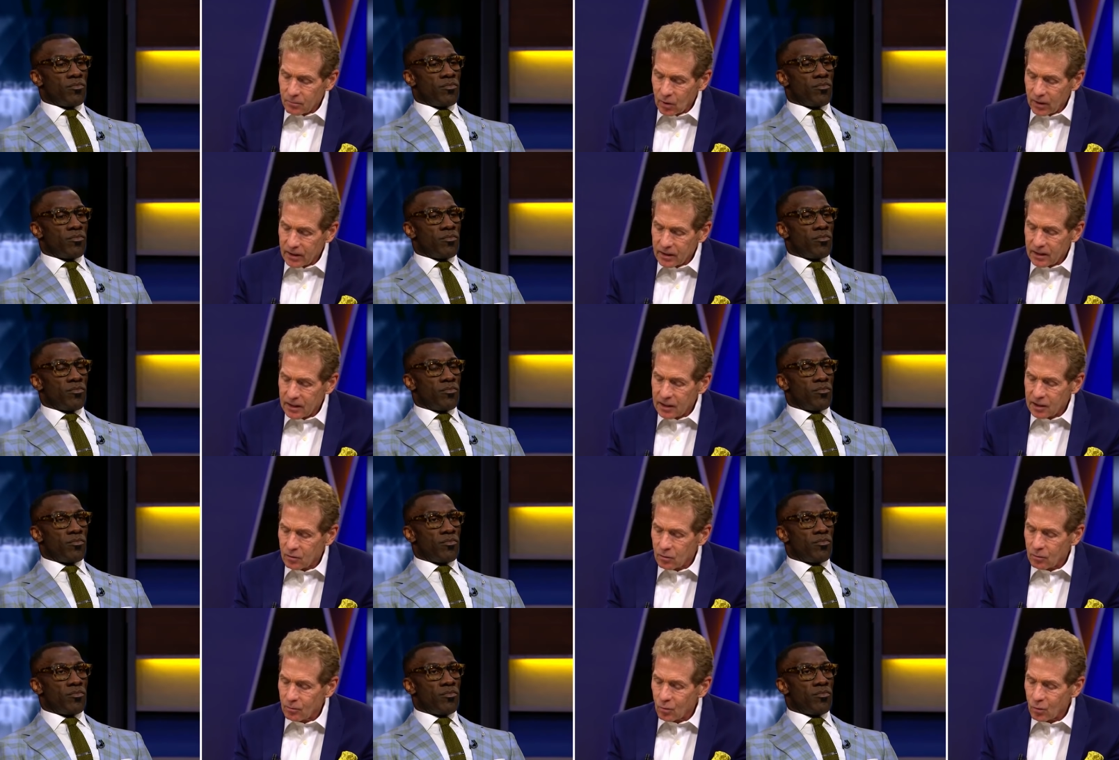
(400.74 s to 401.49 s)
Speaker 1: Brandon
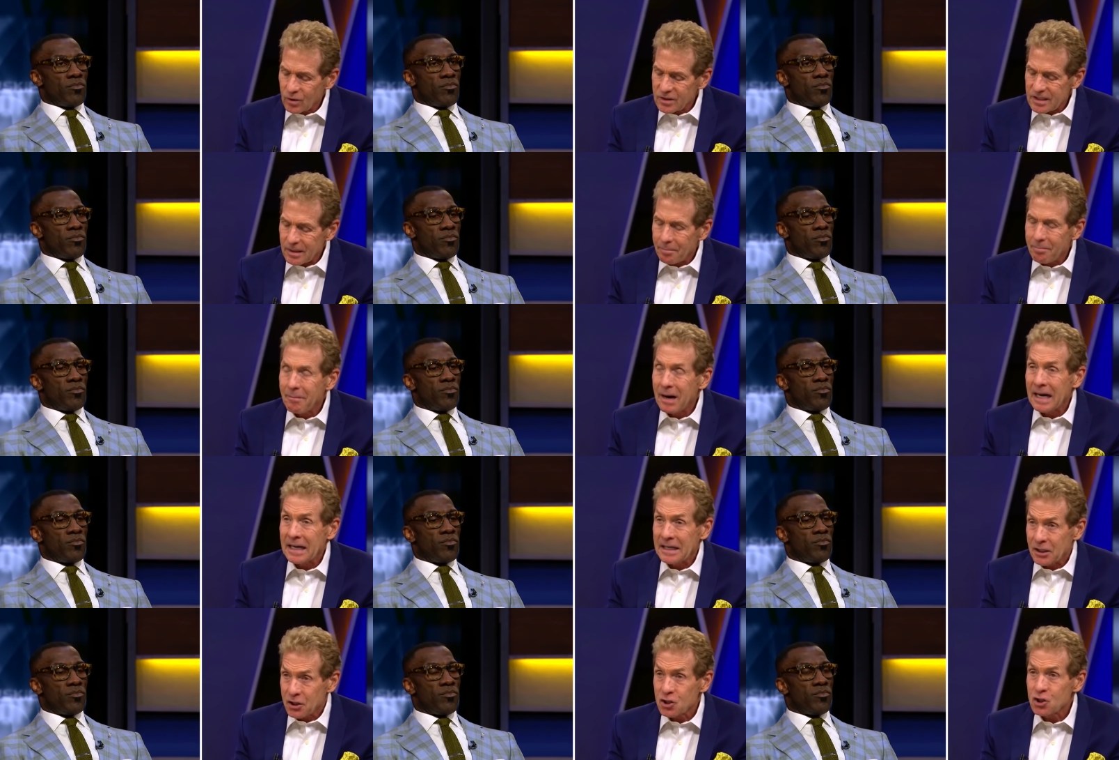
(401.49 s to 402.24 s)
Ingram, was a
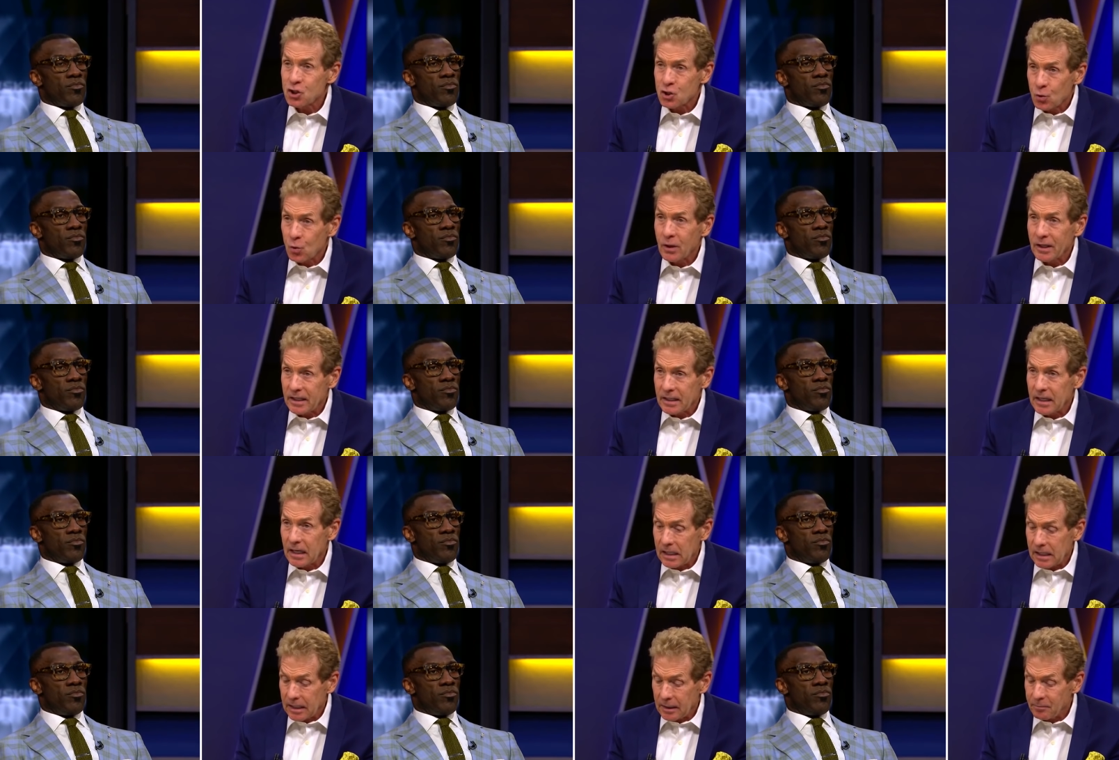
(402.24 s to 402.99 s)
minus
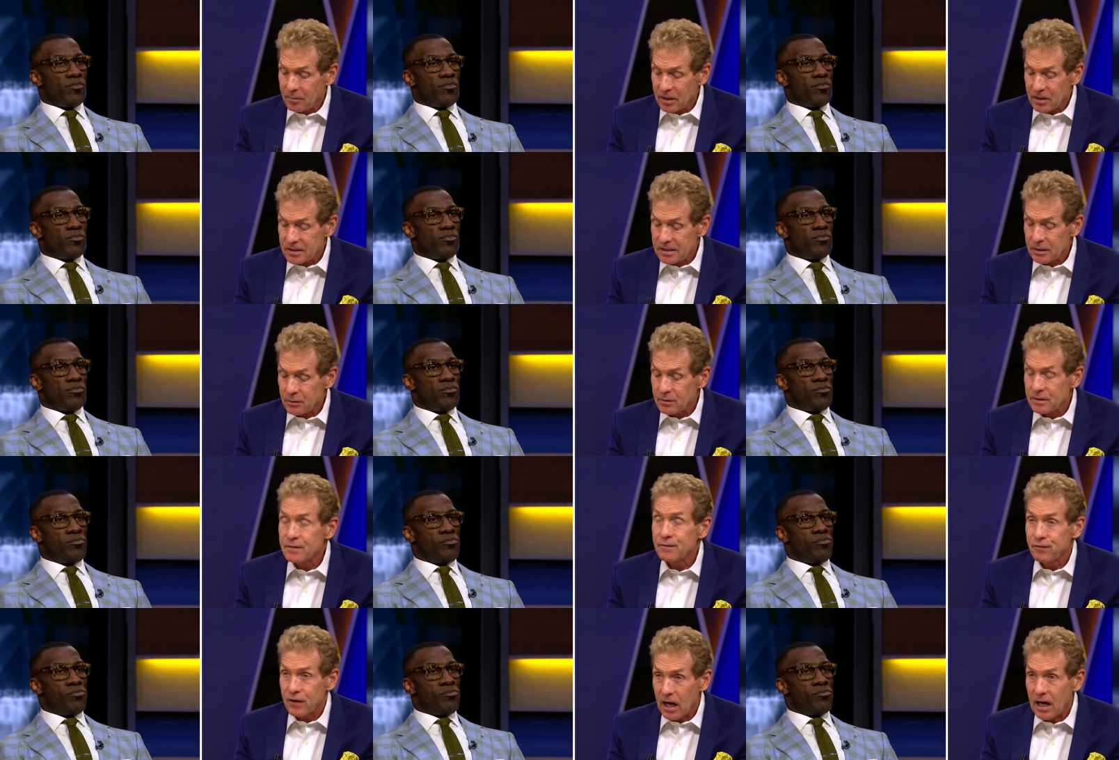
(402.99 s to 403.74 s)
29 because he
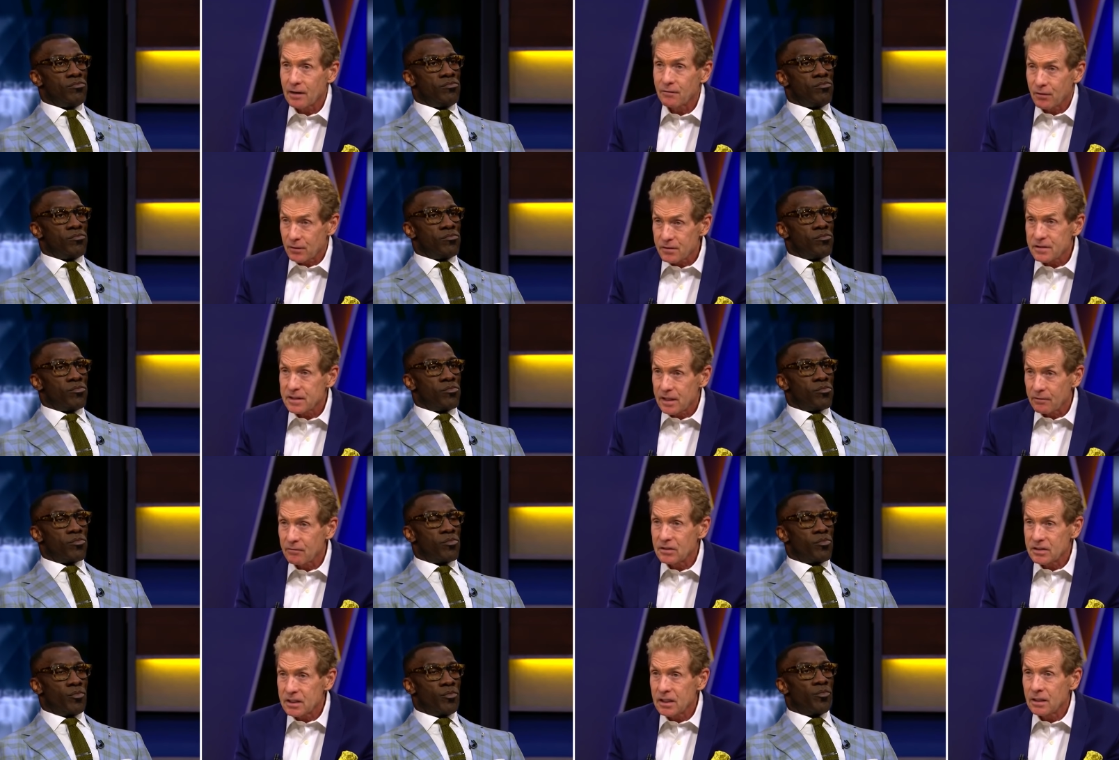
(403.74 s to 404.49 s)
was 5 of
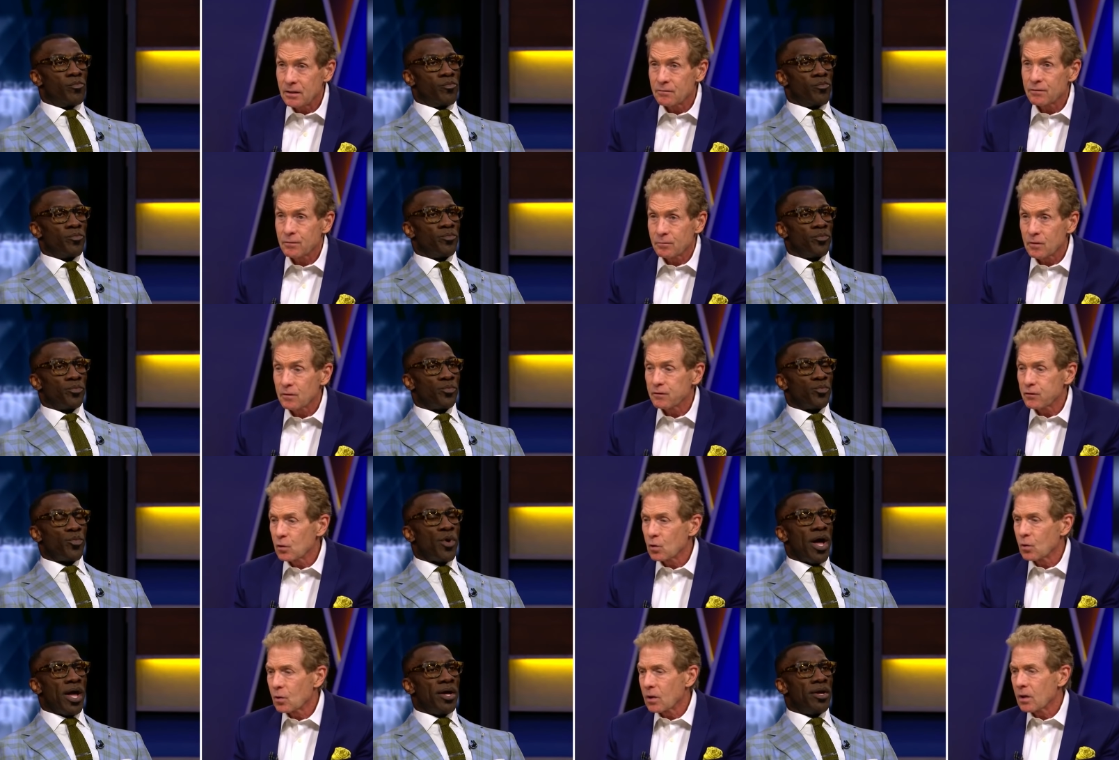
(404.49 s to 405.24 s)
17 from the
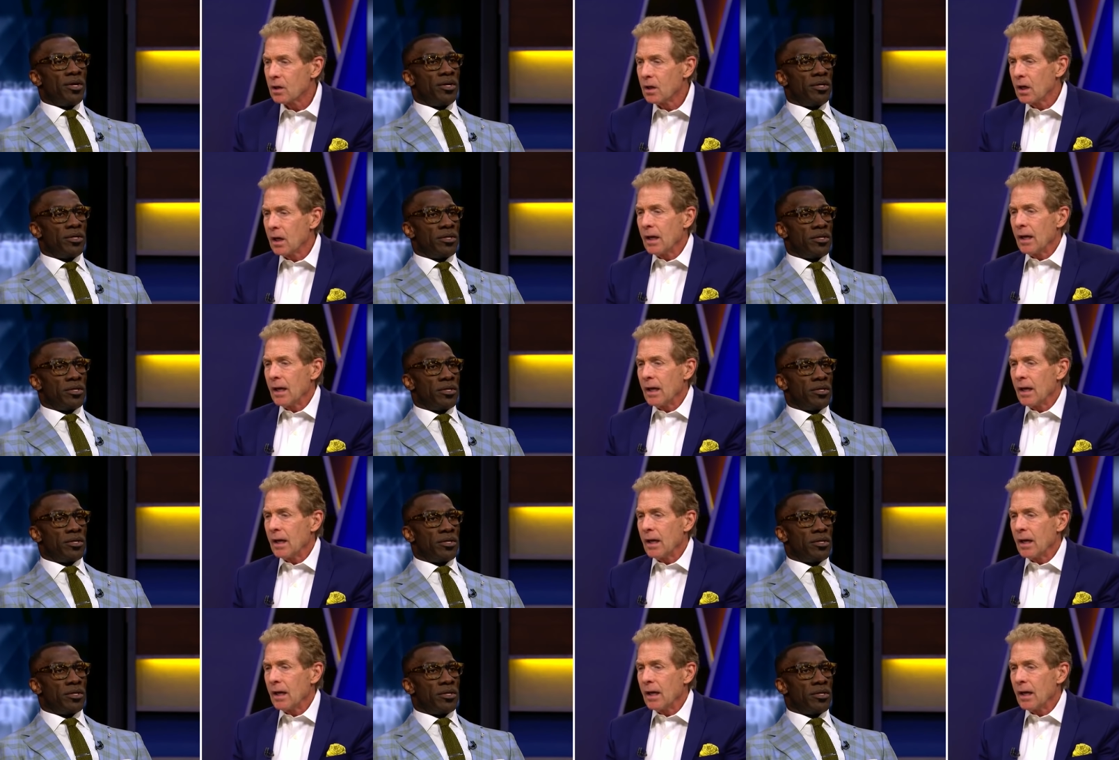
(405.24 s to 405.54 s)
floor. Right.